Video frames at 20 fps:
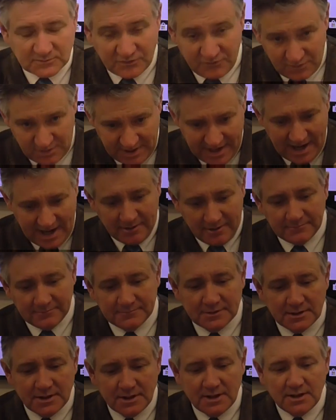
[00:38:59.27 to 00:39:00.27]
For now.
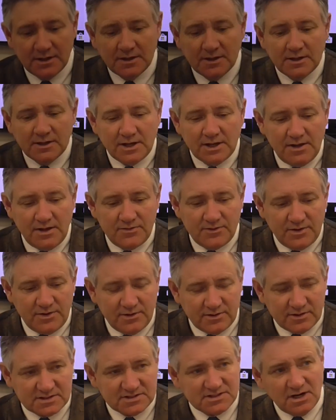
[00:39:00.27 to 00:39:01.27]
Either
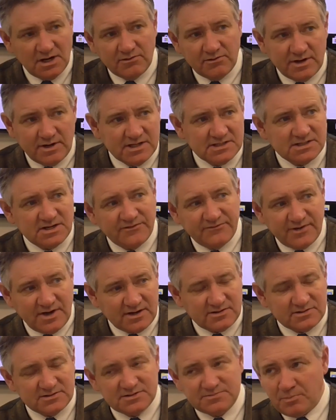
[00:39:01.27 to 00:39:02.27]
your acceleration
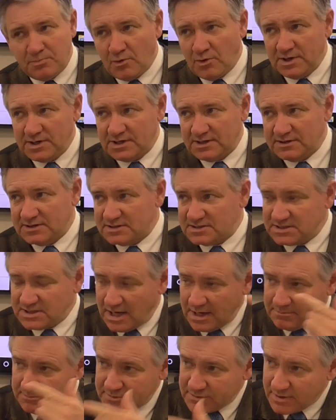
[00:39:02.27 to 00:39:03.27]
vectors point in the same